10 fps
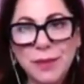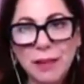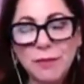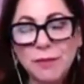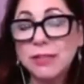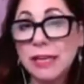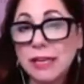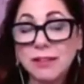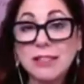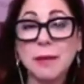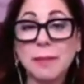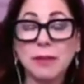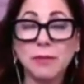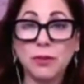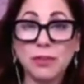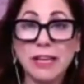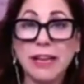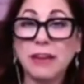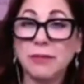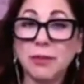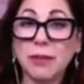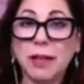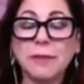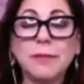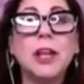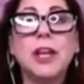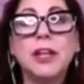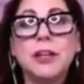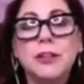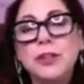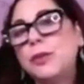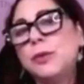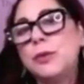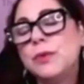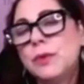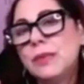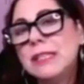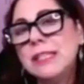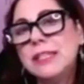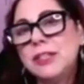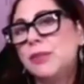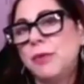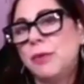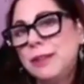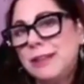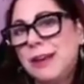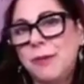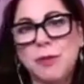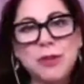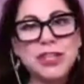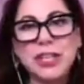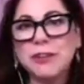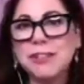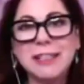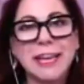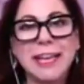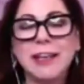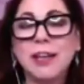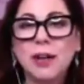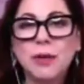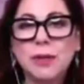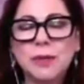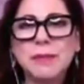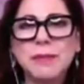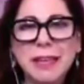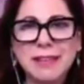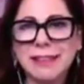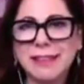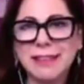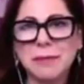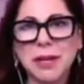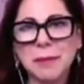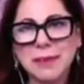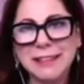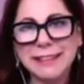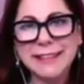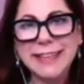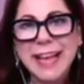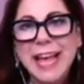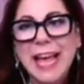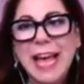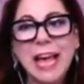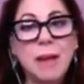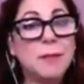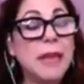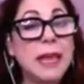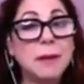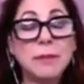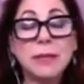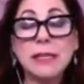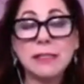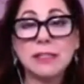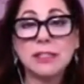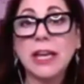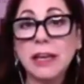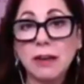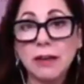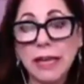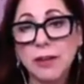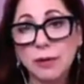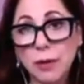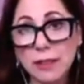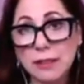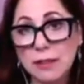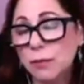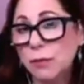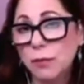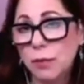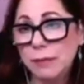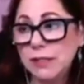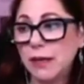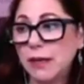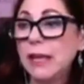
for taking the time out of your day, out of your life, to listen to what were shared today, which was amazing in my opinion. And please check out Endre's website